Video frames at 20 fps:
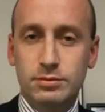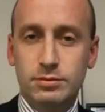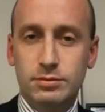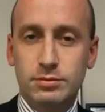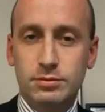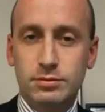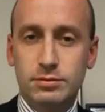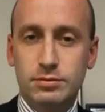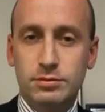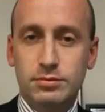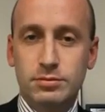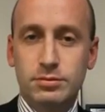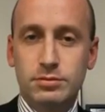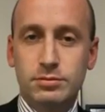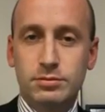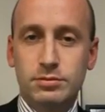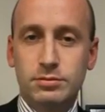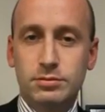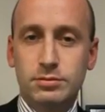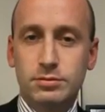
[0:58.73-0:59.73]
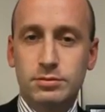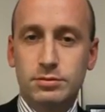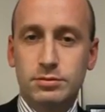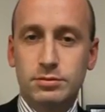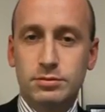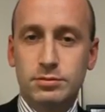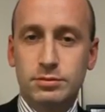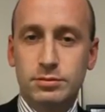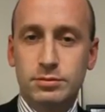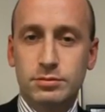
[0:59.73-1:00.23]

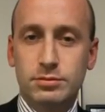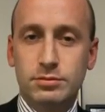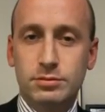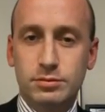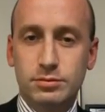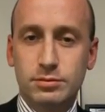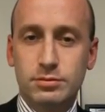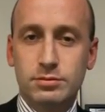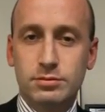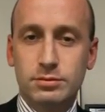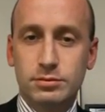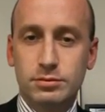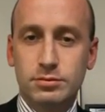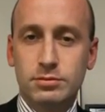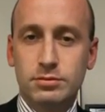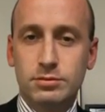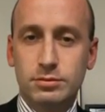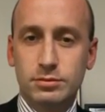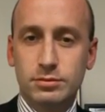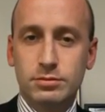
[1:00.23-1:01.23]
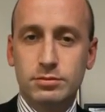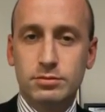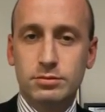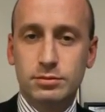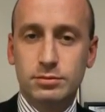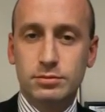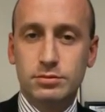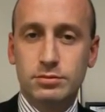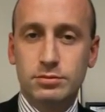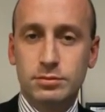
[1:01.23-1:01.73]

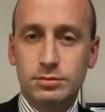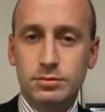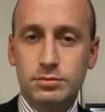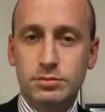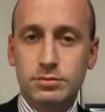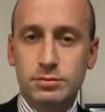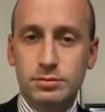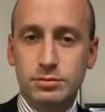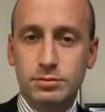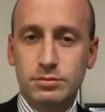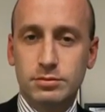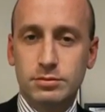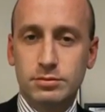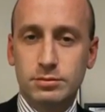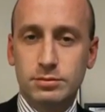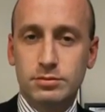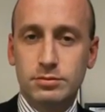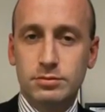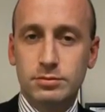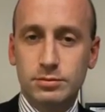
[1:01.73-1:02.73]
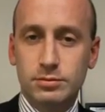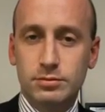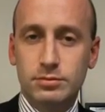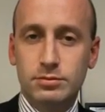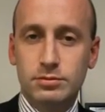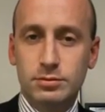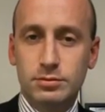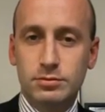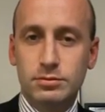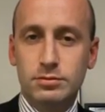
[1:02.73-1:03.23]

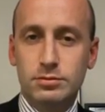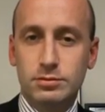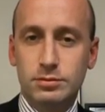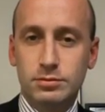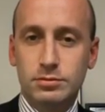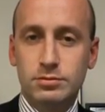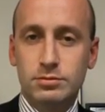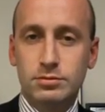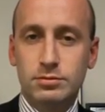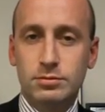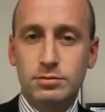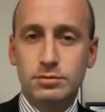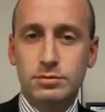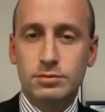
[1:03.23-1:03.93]
No words are spoken by the person on screen.